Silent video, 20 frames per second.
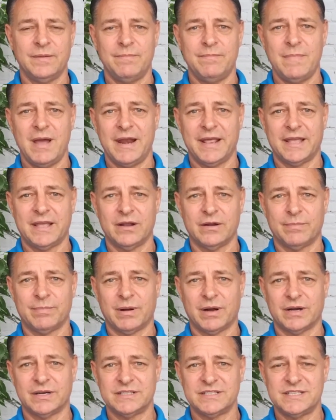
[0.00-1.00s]
Medicare
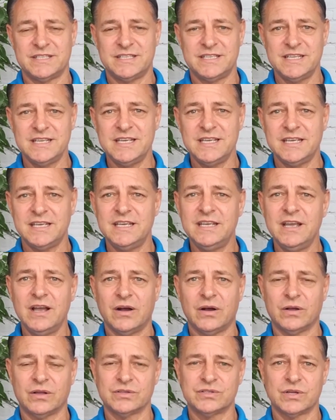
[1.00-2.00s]
Part C,
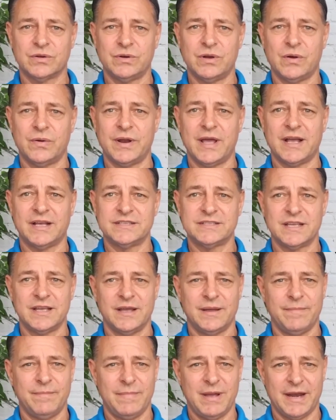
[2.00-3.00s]
also known as
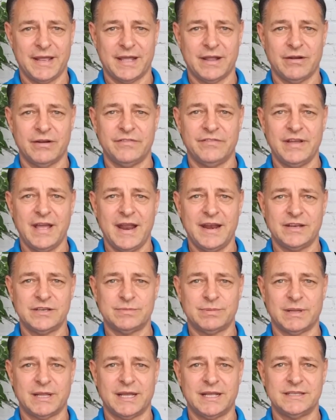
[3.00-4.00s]
Medicare Advantage
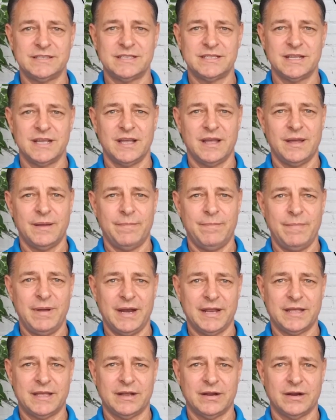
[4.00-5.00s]
plans,
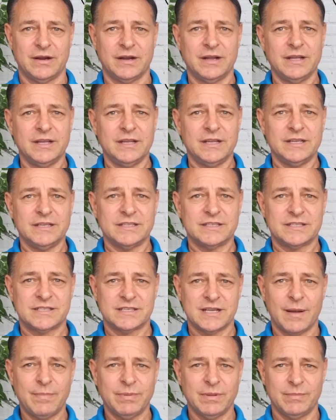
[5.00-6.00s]
Medicare
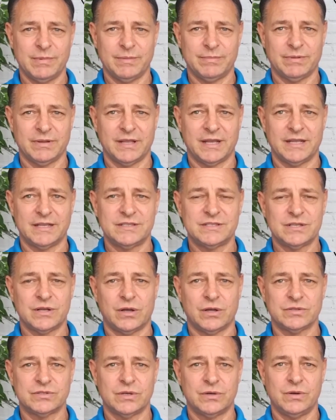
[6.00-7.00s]
Supplement plans,
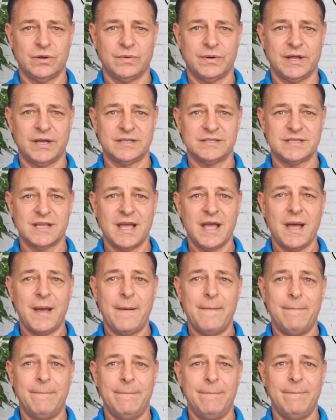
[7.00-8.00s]
also known as
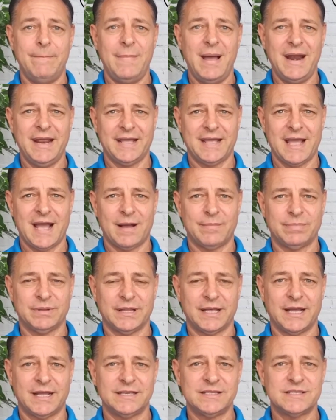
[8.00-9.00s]
Medigap
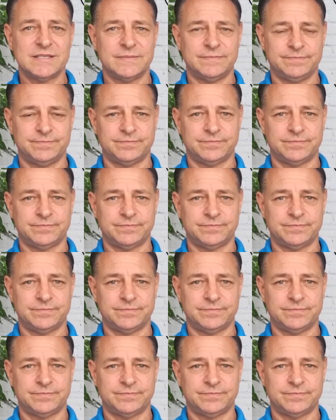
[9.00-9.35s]
plans,